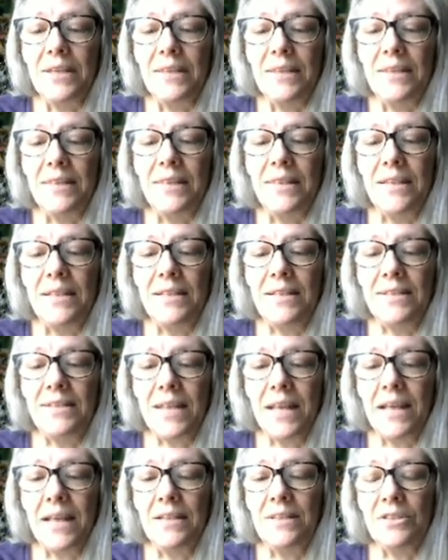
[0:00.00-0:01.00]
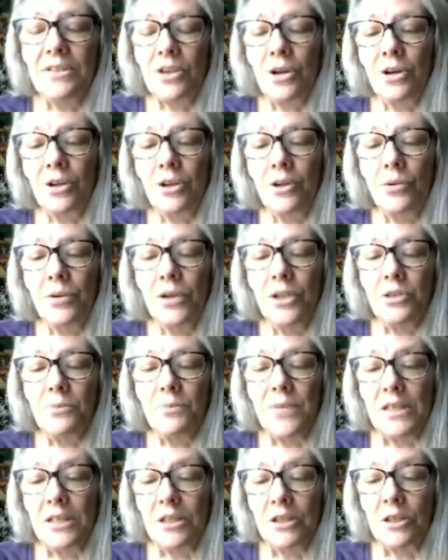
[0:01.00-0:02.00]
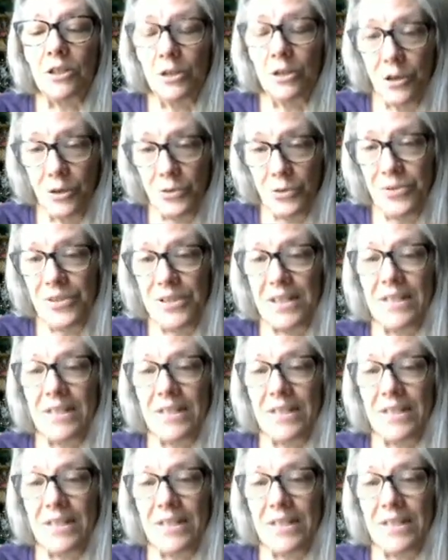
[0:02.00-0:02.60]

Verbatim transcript: these ends are going to be enclosed